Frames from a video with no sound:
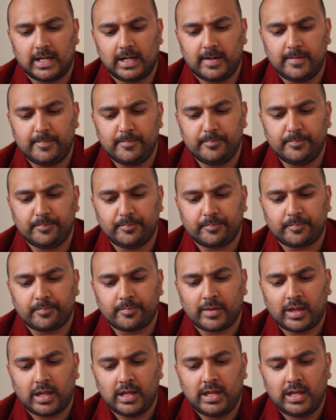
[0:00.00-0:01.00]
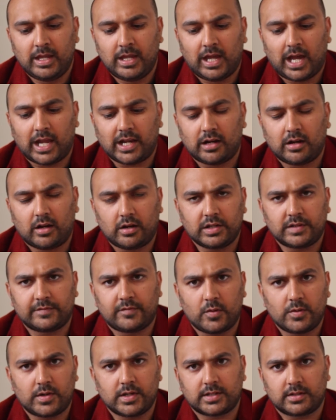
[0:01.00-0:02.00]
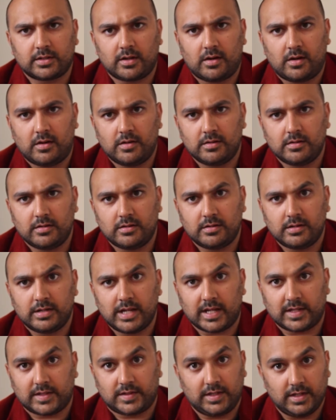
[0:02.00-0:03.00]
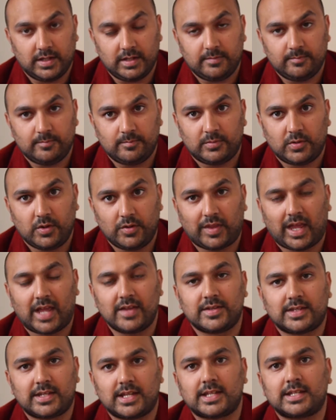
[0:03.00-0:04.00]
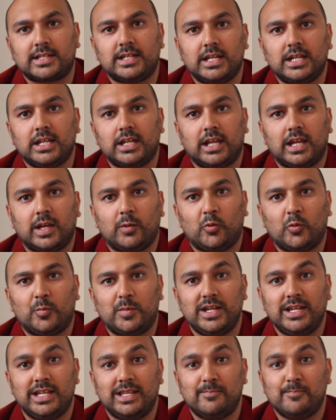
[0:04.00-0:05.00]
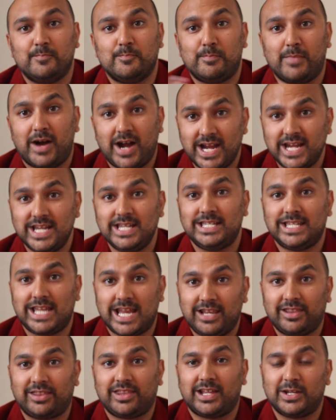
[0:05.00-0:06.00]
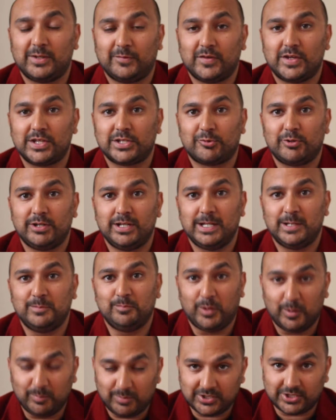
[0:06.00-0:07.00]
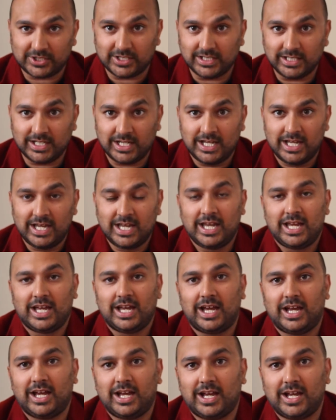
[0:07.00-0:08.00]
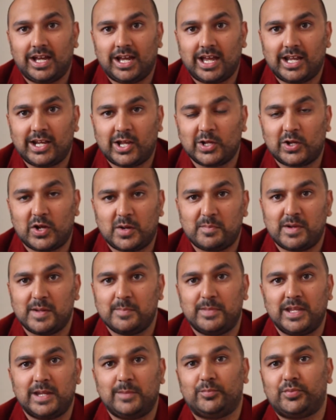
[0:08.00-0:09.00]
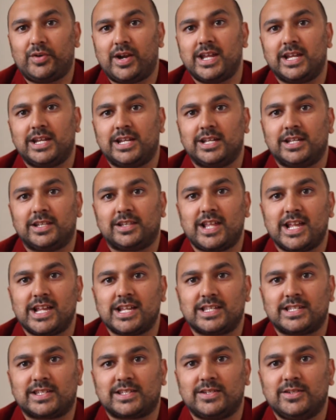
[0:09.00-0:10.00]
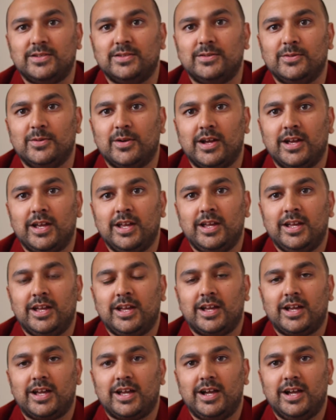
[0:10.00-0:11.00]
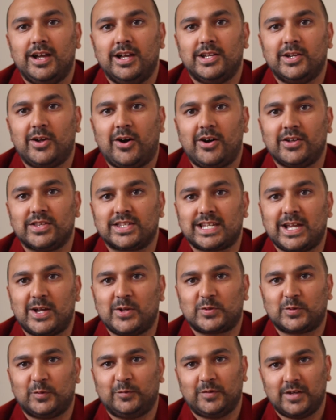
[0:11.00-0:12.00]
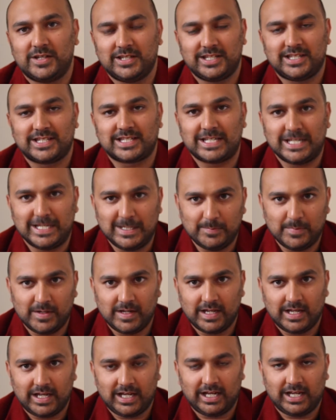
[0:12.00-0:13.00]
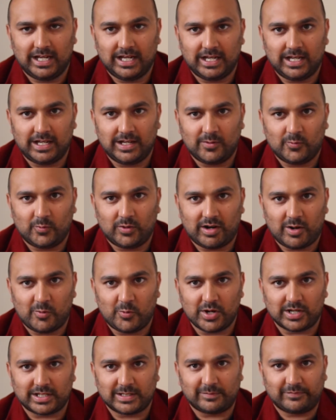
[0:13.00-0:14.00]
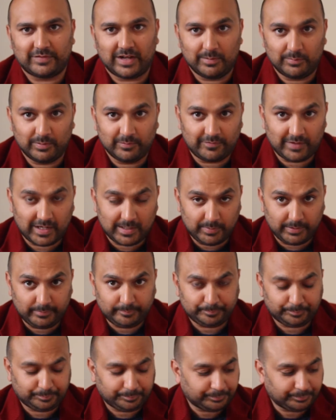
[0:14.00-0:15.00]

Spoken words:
And a lot is focused on next year, 2016. It will be my 10th anniversary in publishing, and I got my big break thanks to an Arts Council funded scheme where I worked at Faber & Faber.